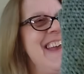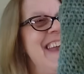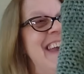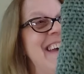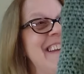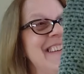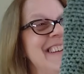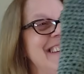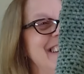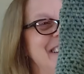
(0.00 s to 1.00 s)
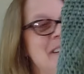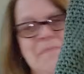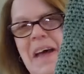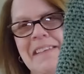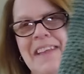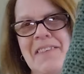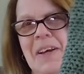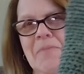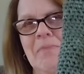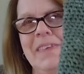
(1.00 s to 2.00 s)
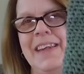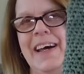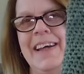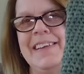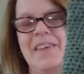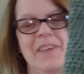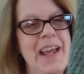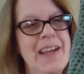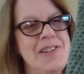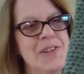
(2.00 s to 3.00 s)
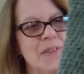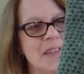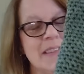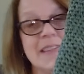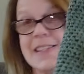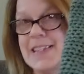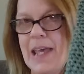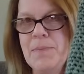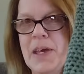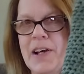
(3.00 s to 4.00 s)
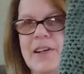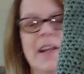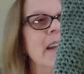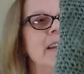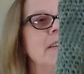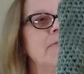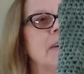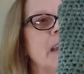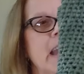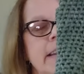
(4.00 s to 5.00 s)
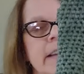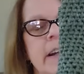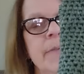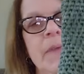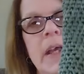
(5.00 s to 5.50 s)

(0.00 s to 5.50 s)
And I love it. I love it. I chose the same yarn in a different color.